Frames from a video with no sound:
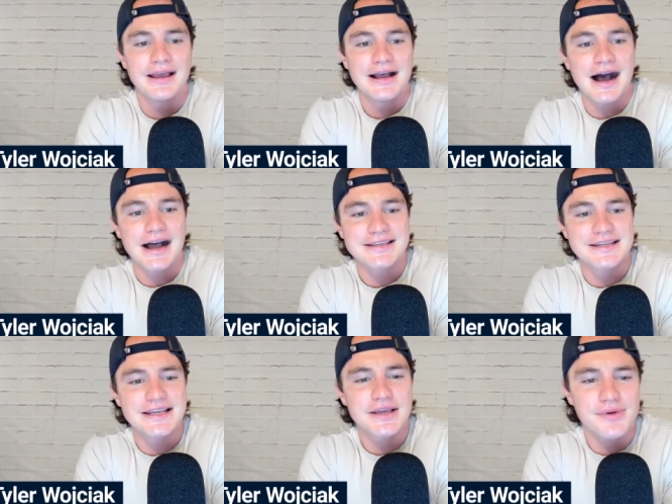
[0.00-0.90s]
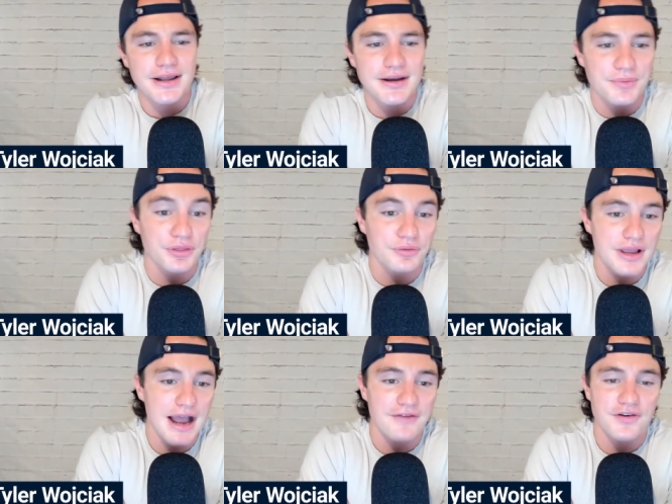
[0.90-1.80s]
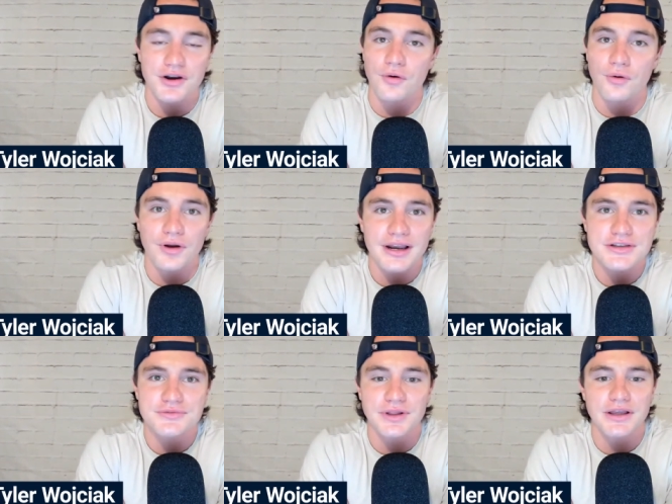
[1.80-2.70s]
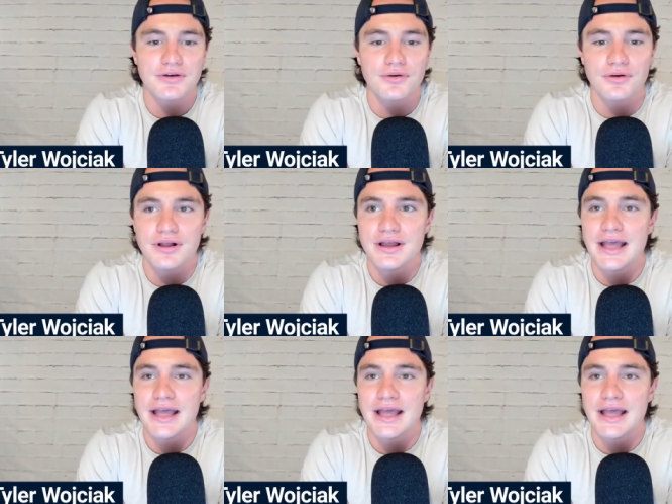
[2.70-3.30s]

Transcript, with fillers: Uh, sneaky one at number three. I've heard Oregon is really cool.